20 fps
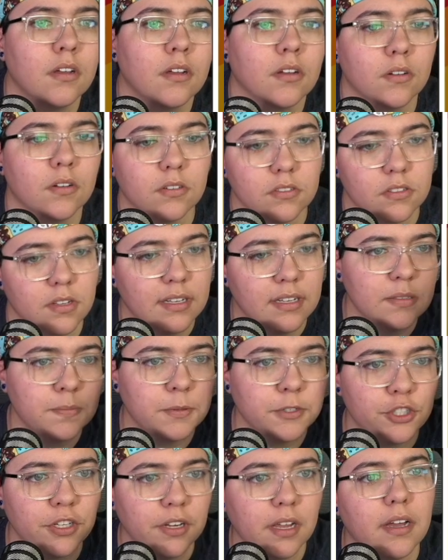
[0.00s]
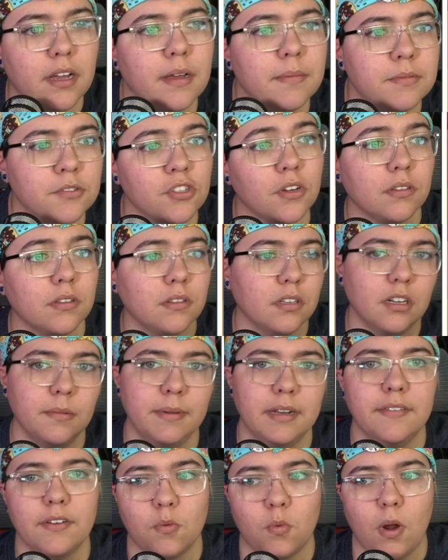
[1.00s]
so that's pushing up. So a little bit
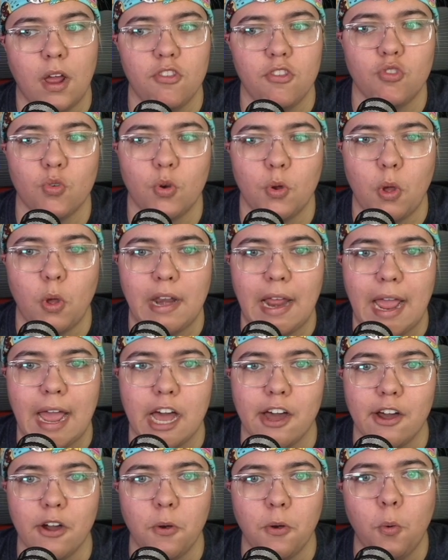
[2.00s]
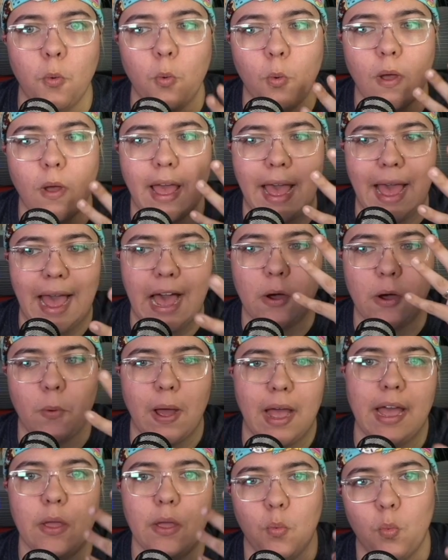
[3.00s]
of a run through on how
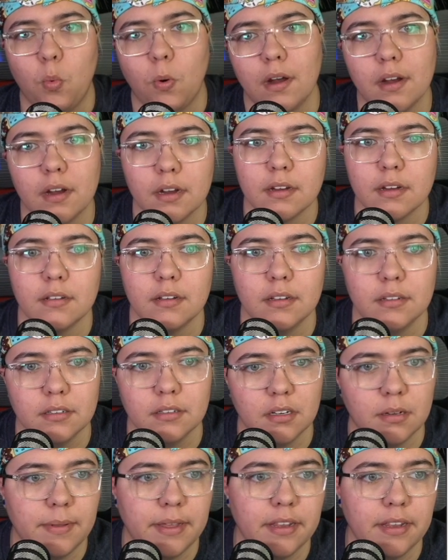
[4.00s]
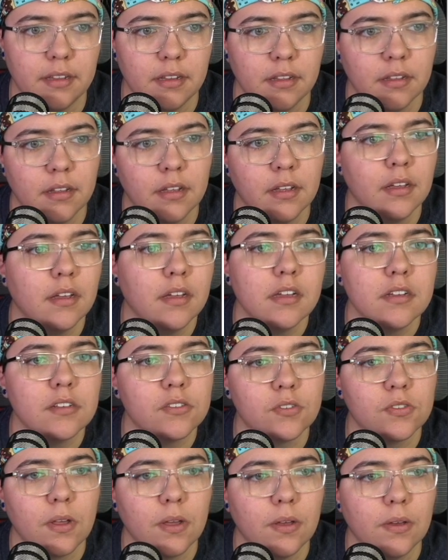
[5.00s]
I work a little bit.
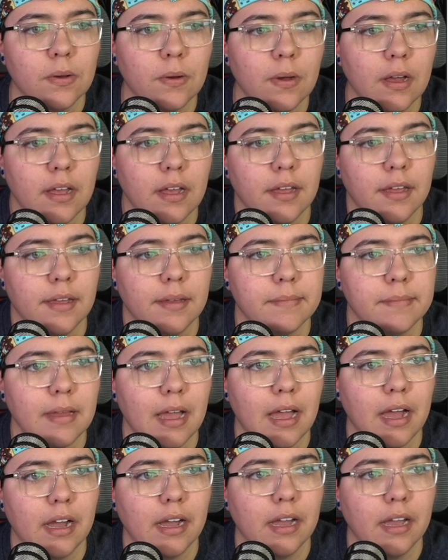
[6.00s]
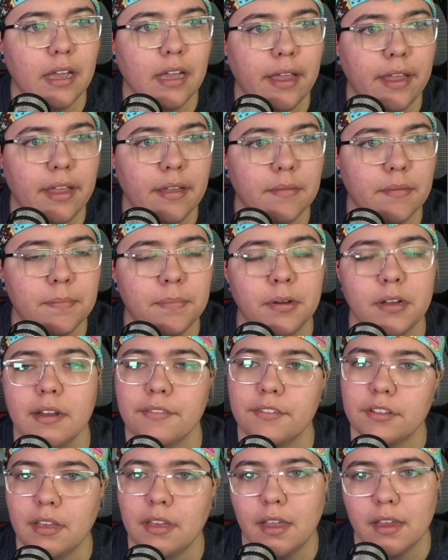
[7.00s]
So I put
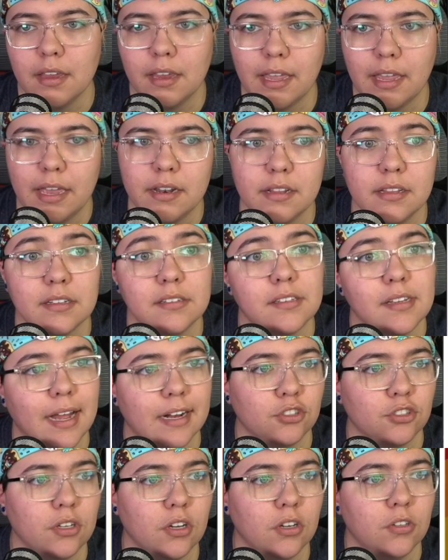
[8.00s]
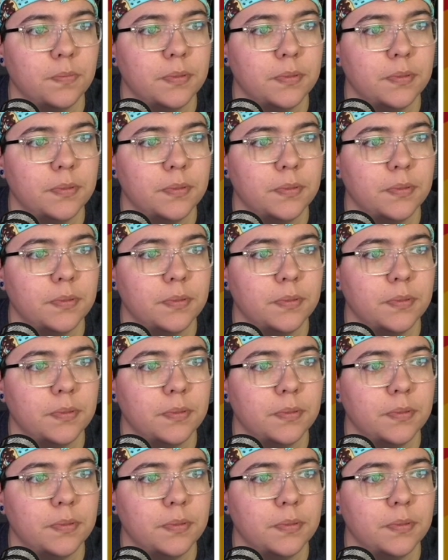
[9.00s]
everything in Git. This is actually open